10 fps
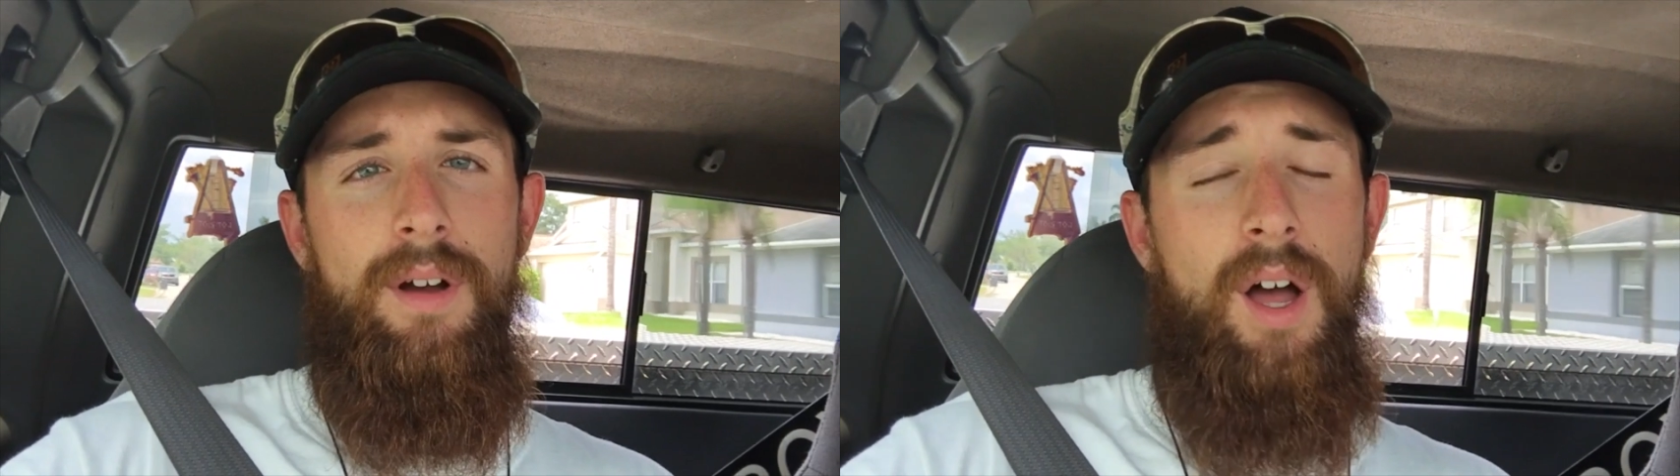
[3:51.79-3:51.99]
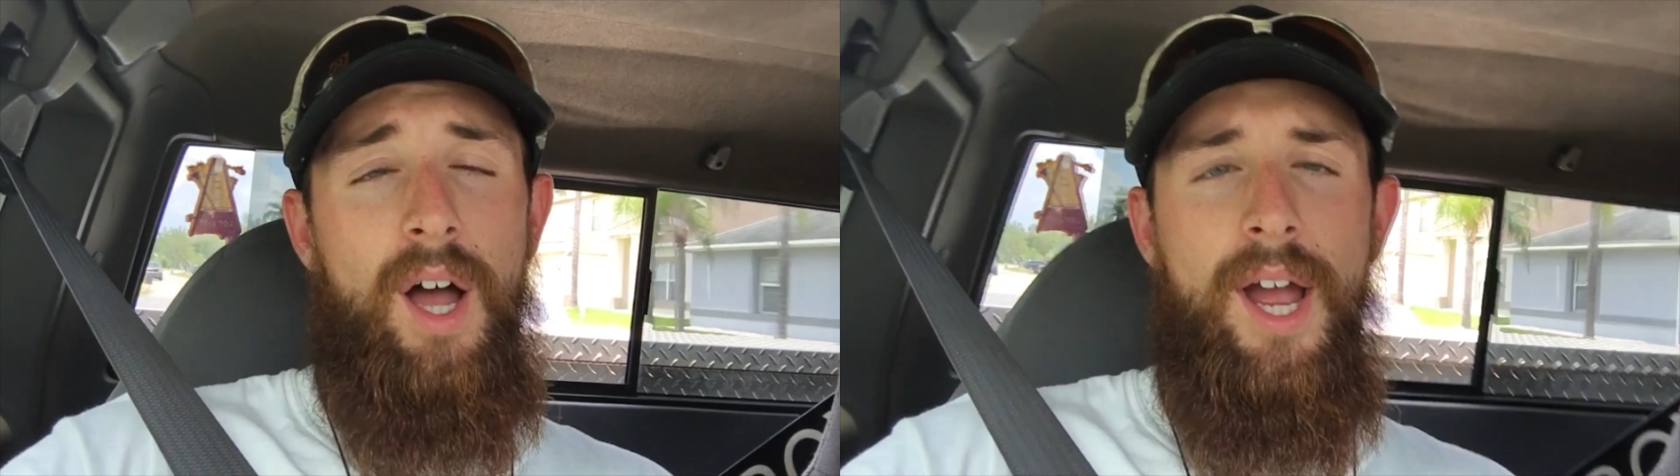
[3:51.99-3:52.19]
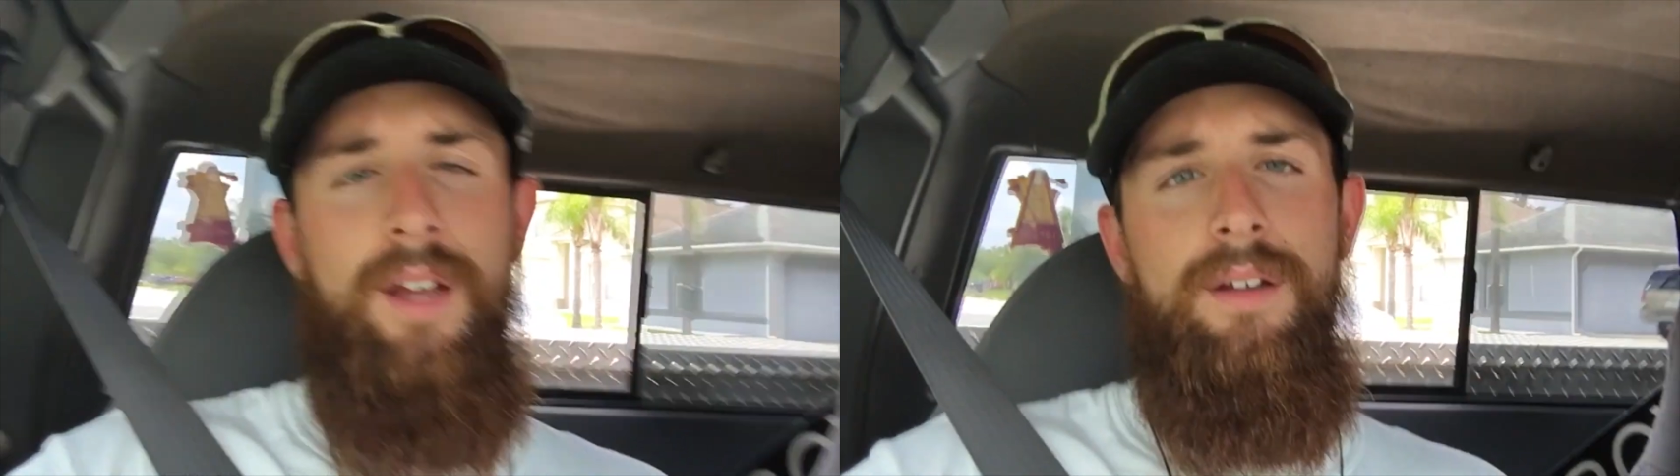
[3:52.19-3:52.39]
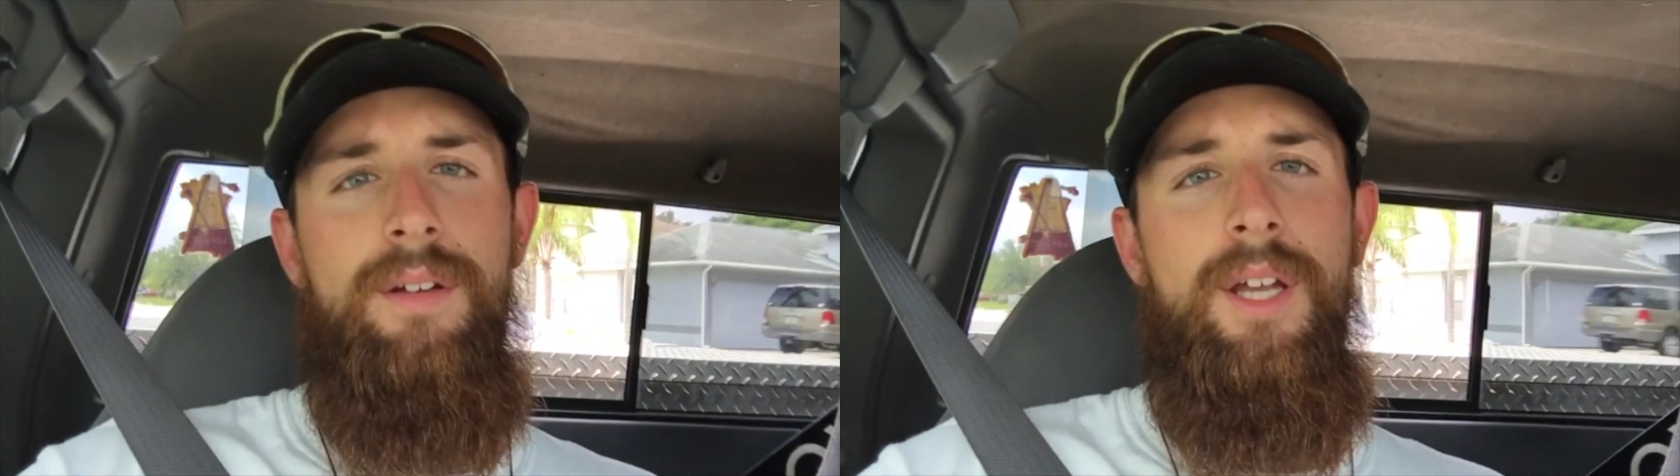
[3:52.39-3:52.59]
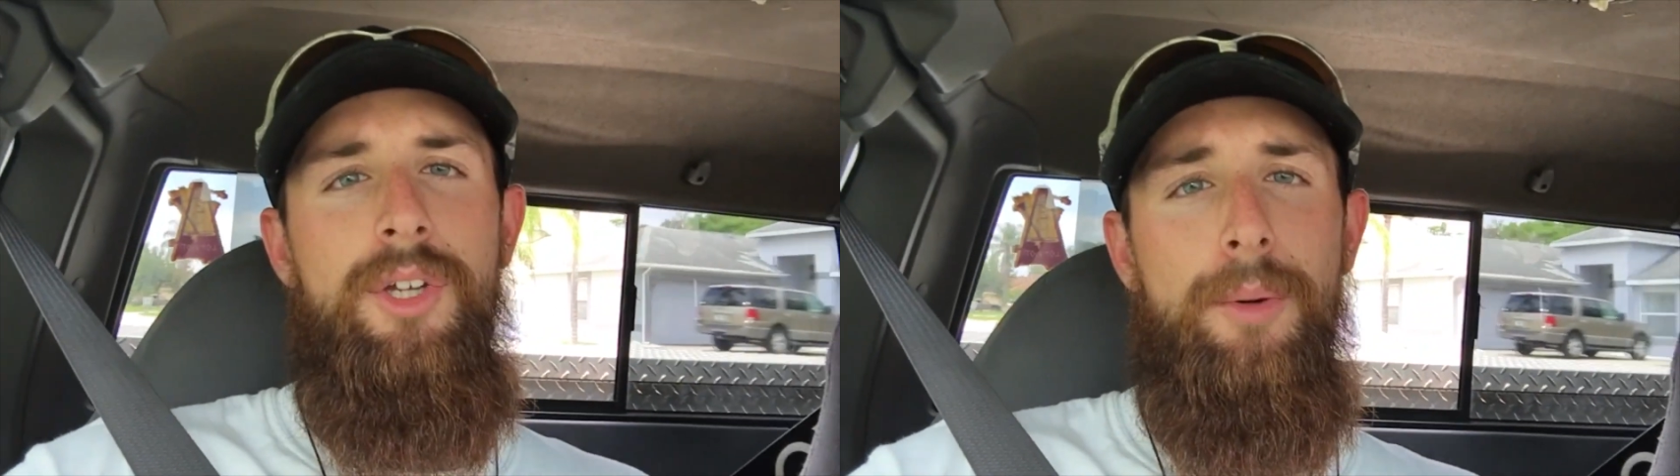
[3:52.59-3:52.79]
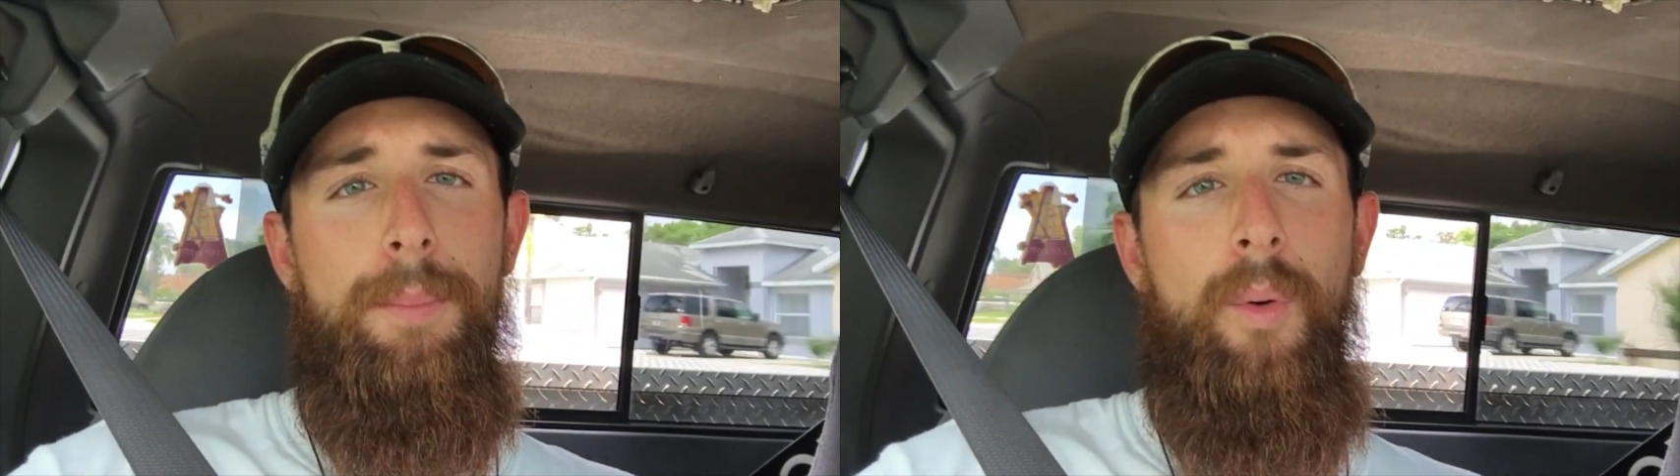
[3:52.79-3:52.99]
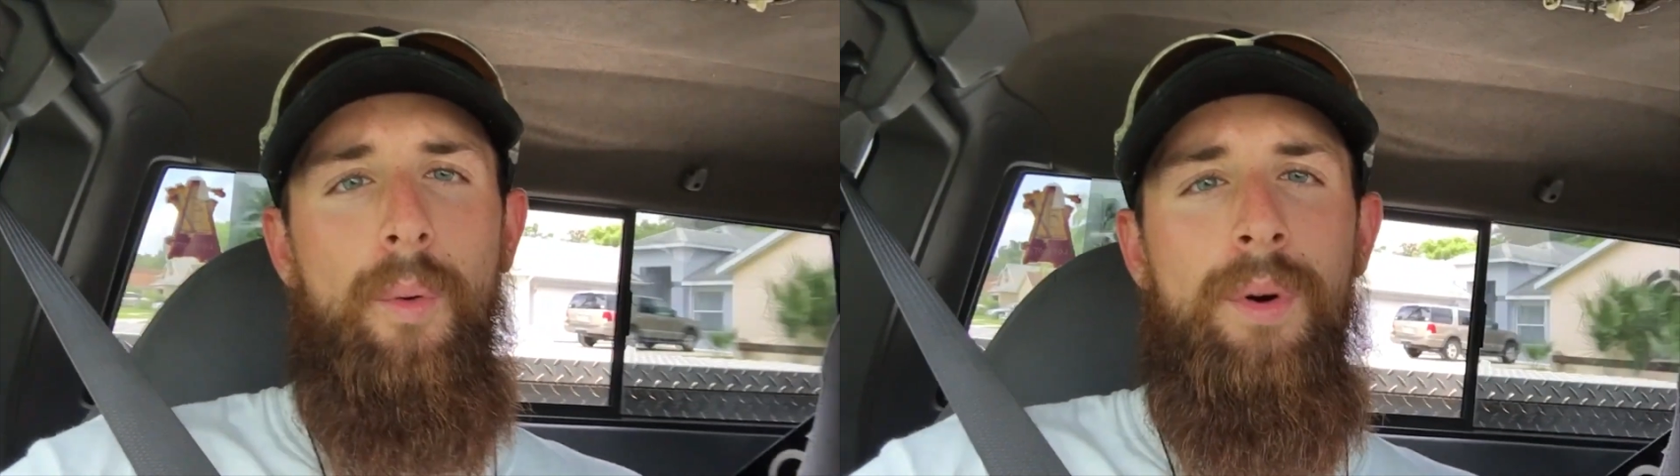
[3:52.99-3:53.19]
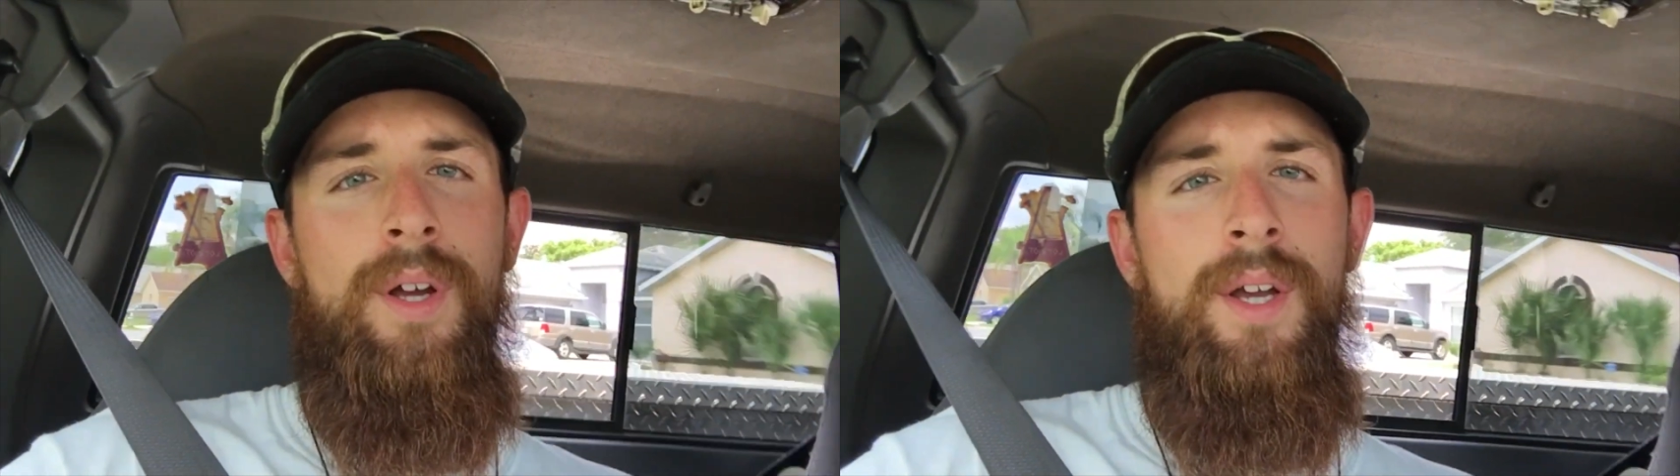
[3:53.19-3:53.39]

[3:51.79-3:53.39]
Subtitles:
high in your pool.